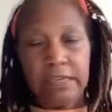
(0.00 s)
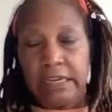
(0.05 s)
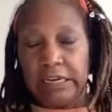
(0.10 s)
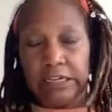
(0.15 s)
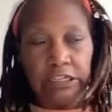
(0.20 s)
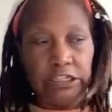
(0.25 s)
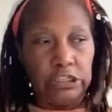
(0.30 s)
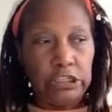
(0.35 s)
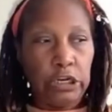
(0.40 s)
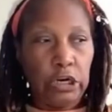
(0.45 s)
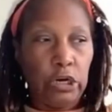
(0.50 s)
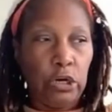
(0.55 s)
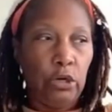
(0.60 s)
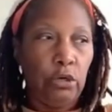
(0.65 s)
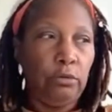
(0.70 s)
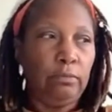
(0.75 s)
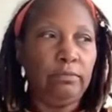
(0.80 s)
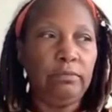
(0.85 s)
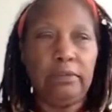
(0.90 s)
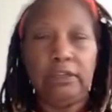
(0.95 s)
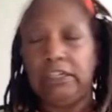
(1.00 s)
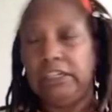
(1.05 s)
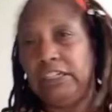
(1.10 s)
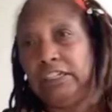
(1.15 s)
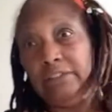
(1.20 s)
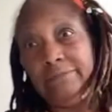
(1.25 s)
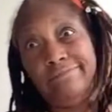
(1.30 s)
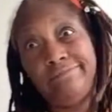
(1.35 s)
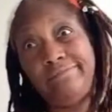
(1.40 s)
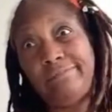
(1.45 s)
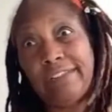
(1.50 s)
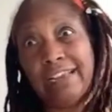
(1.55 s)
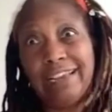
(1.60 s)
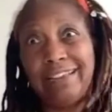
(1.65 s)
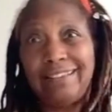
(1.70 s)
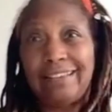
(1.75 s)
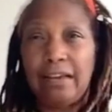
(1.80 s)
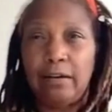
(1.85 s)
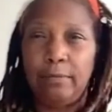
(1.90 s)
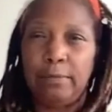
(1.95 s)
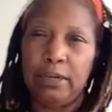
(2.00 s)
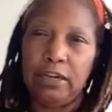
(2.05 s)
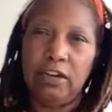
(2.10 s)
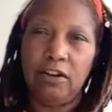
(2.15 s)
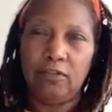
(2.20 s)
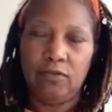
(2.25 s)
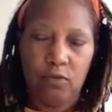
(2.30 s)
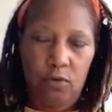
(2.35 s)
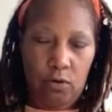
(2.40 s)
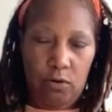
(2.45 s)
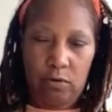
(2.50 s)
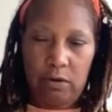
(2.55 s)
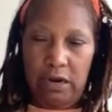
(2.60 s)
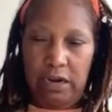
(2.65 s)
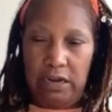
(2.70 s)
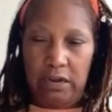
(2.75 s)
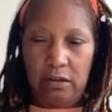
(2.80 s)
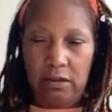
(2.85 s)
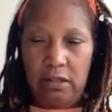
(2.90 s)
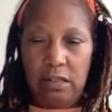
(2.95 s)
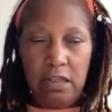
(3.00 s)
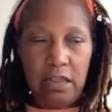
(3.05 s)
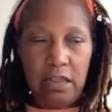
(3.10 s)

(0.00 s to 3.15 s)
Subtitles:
So, and as I'll be here for a while,